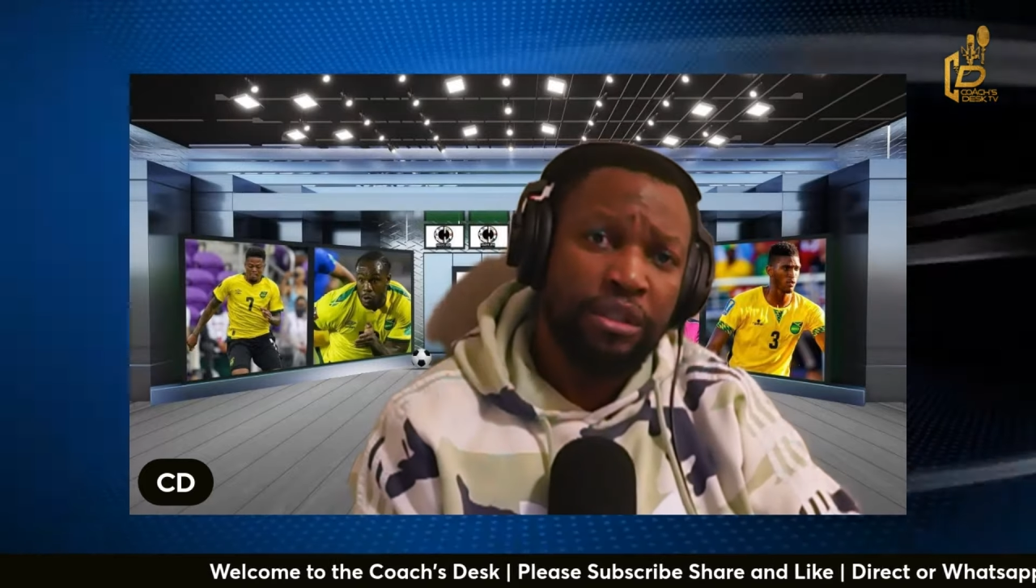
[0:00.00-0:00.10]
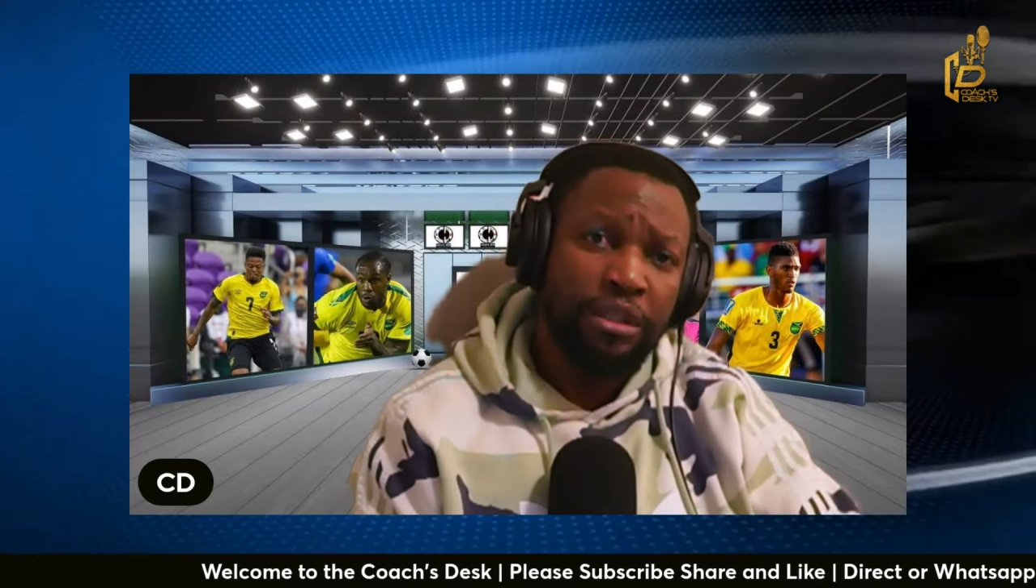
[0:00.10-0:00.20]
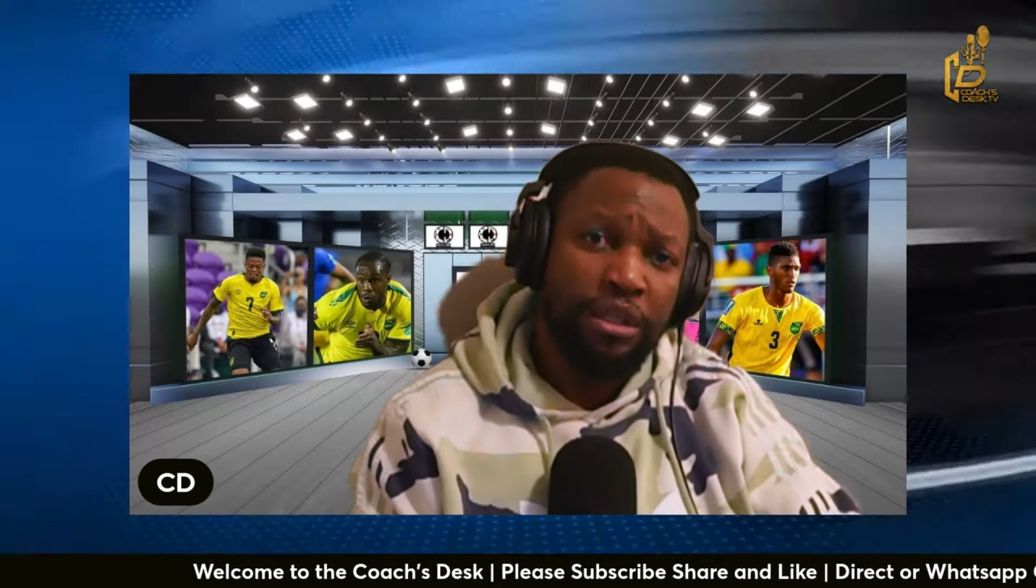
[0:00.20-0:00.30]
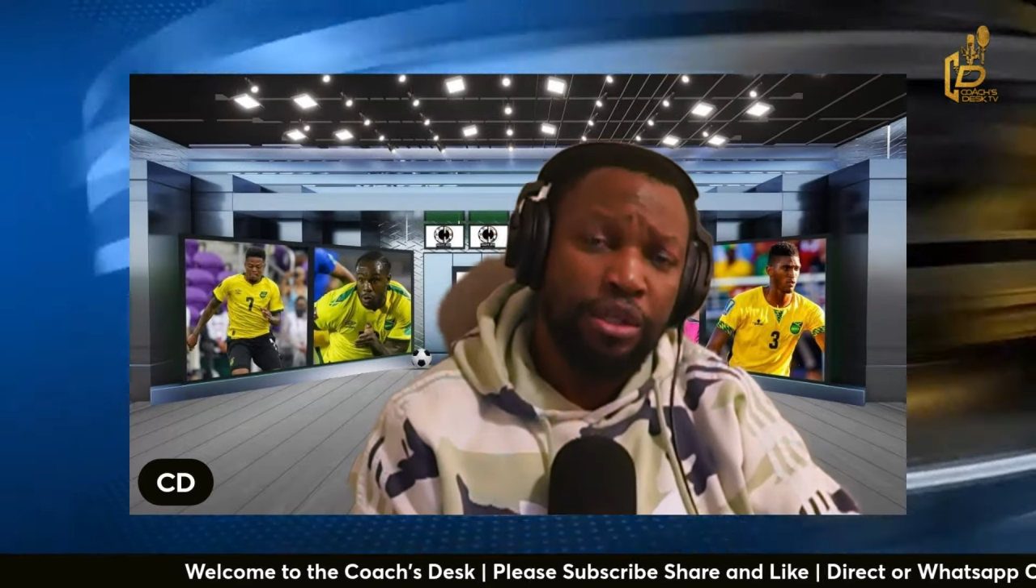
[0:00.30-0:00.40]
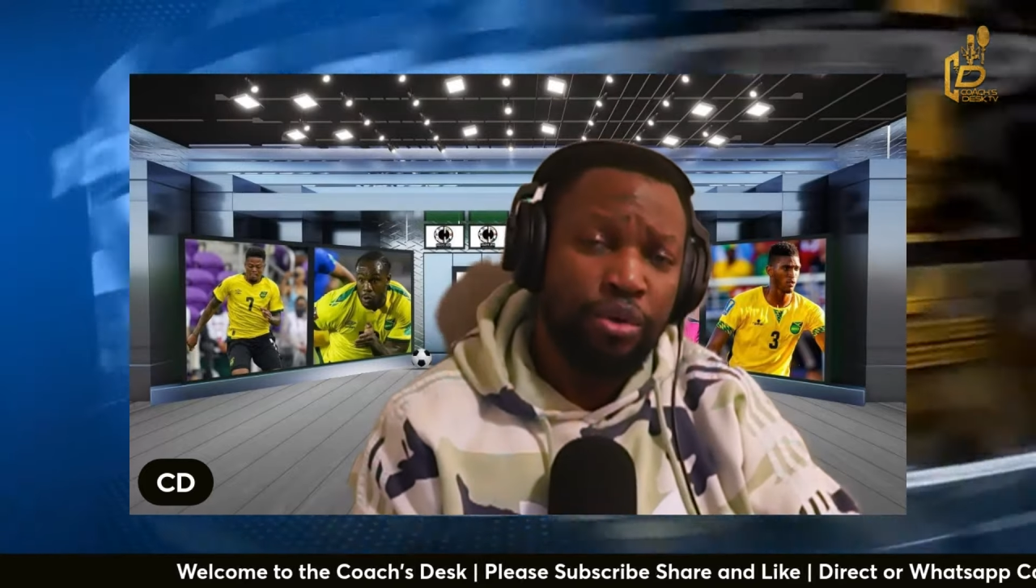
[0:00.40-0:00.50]

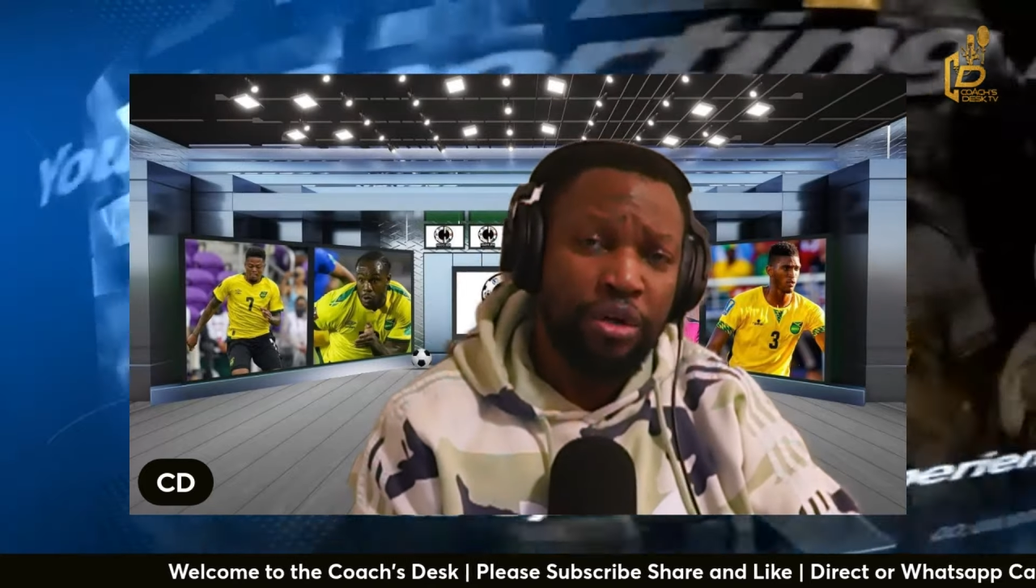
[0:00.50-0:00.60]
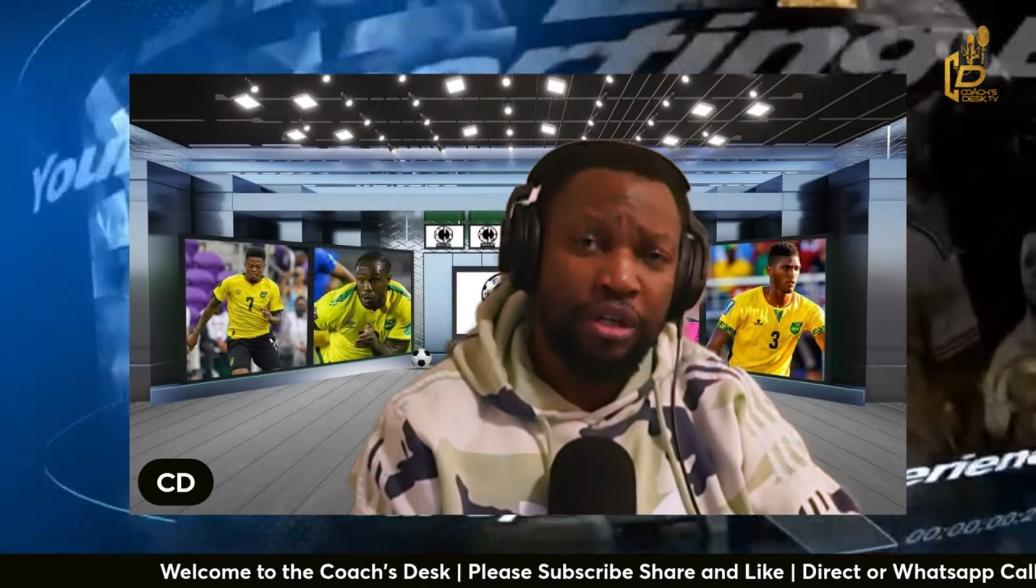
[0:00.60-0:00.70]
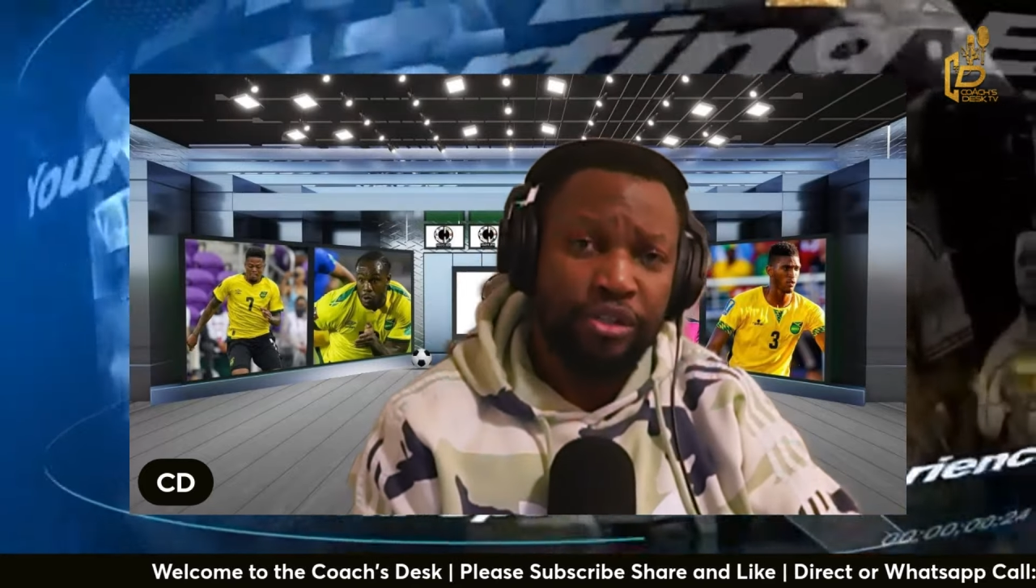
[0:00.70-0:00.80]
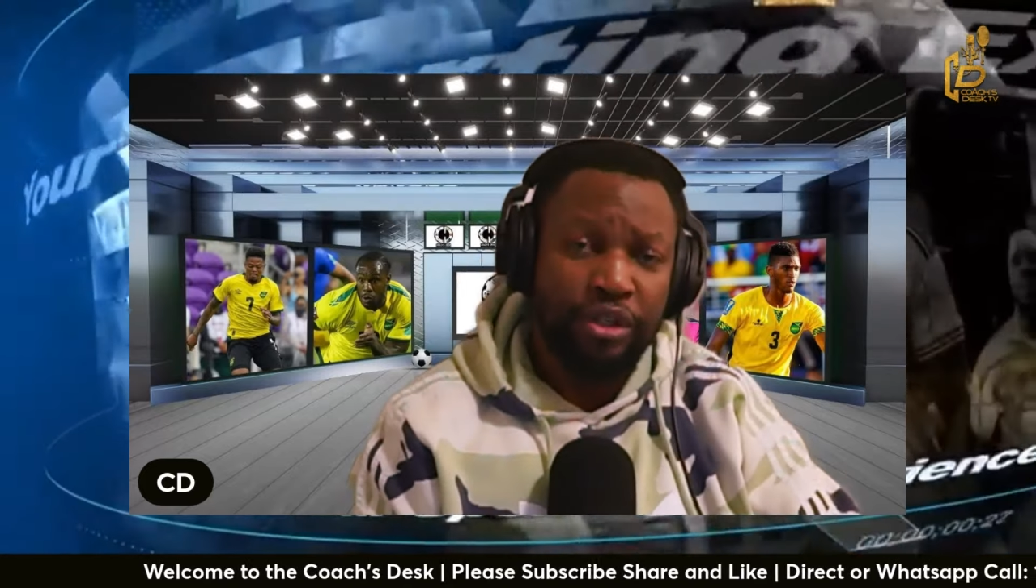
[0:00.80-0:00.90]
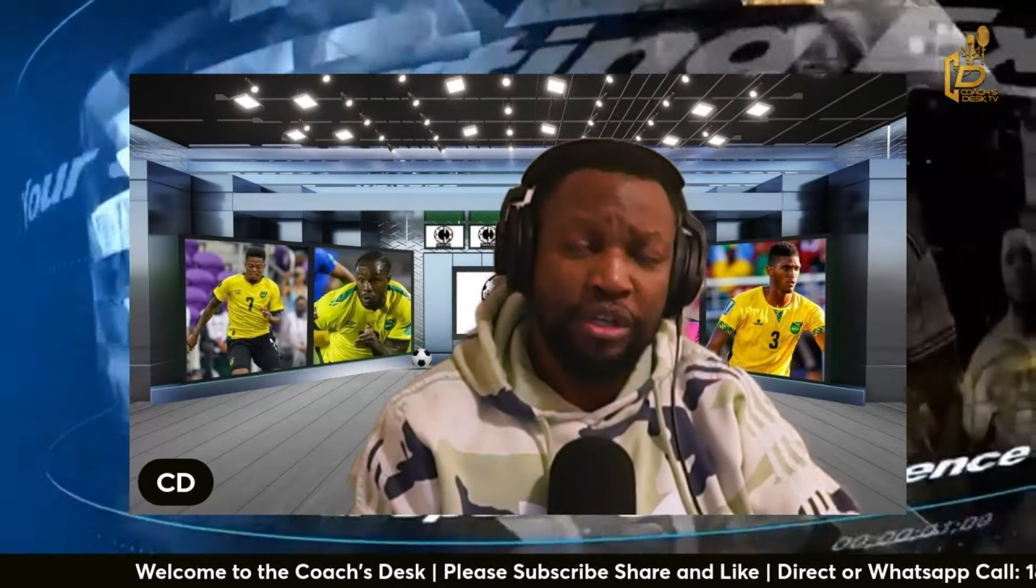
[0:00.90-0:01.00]
local
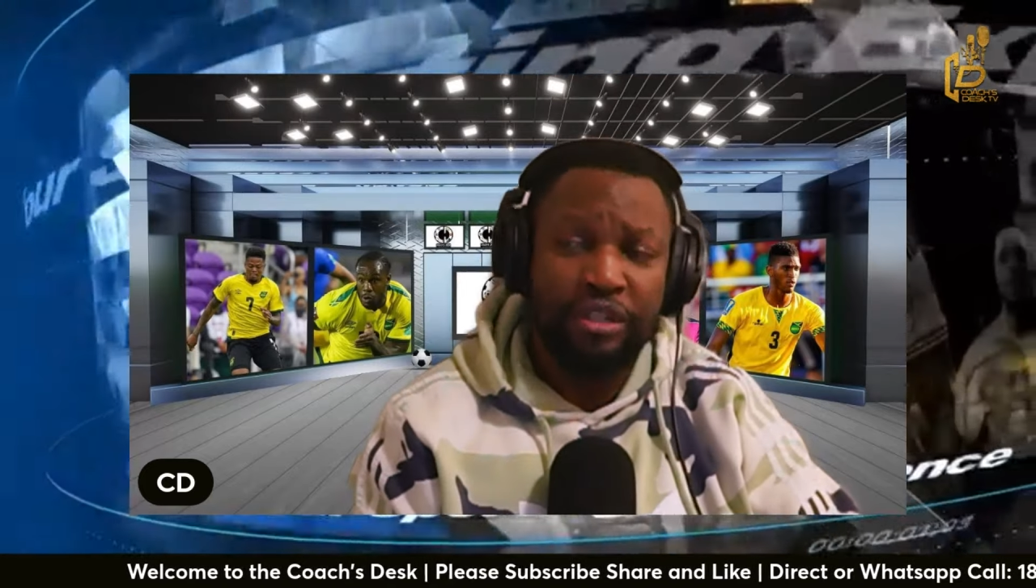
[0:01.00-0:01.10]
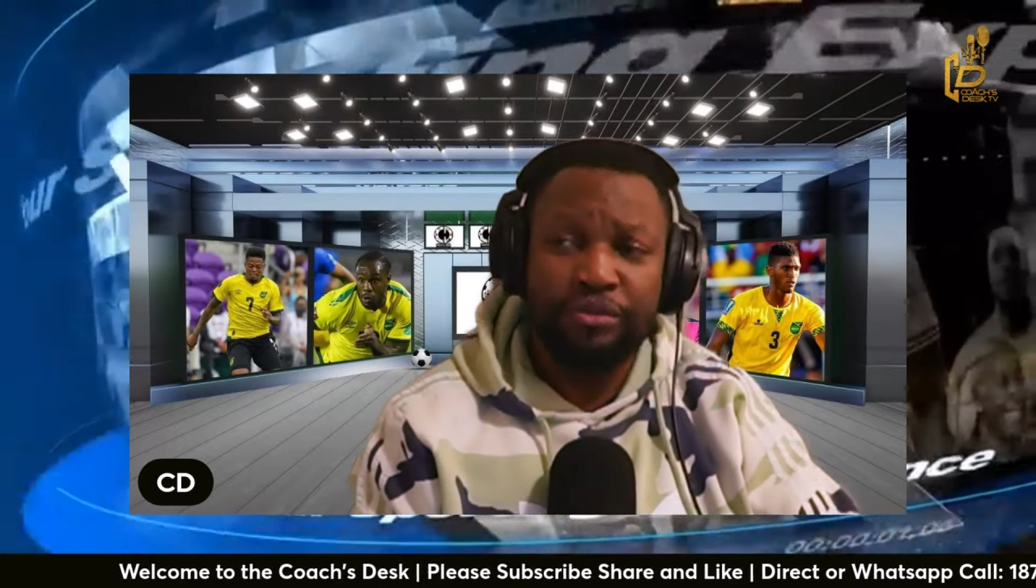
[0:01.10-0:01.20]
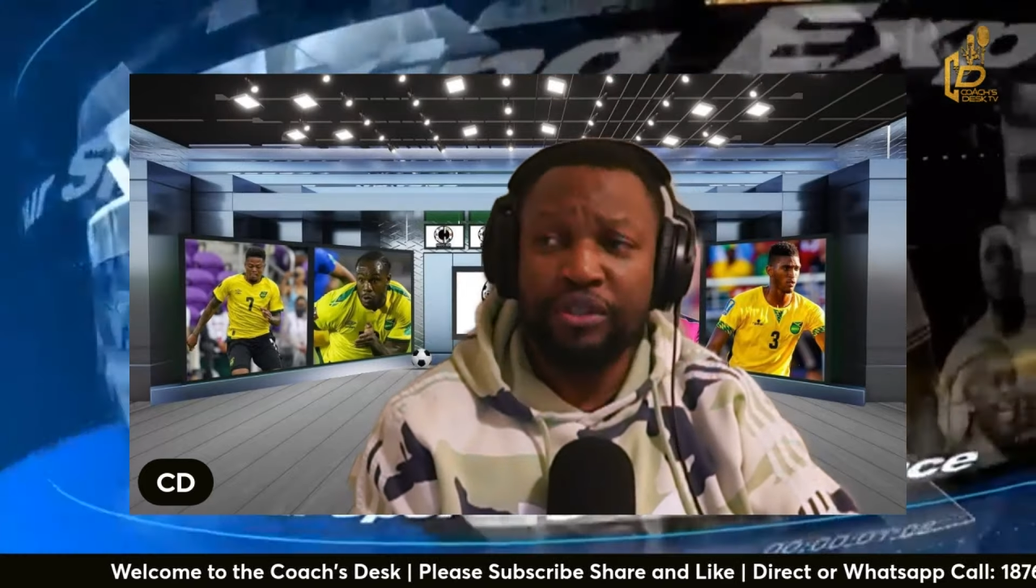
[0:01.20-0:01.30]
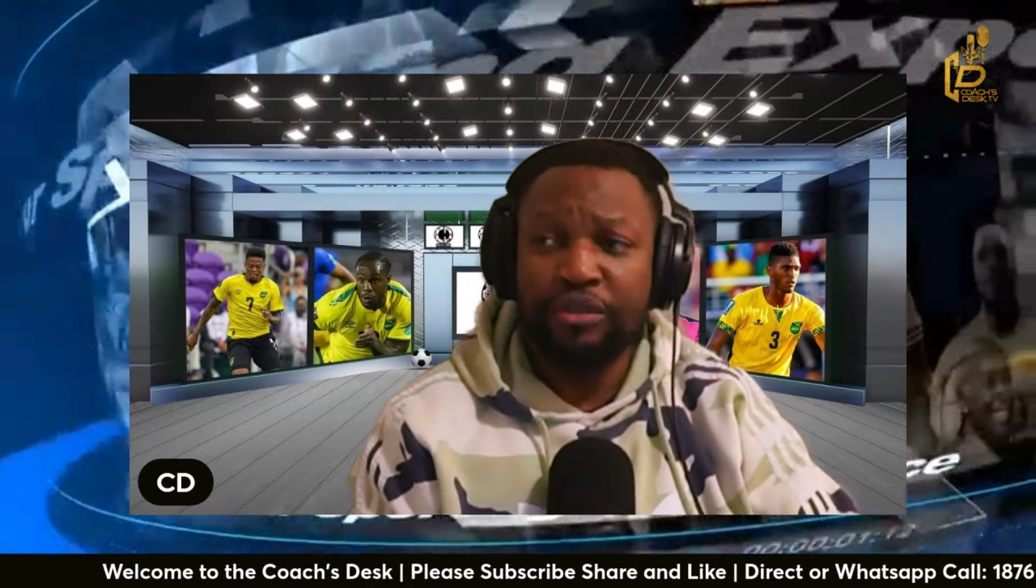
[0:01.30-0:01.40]
track and field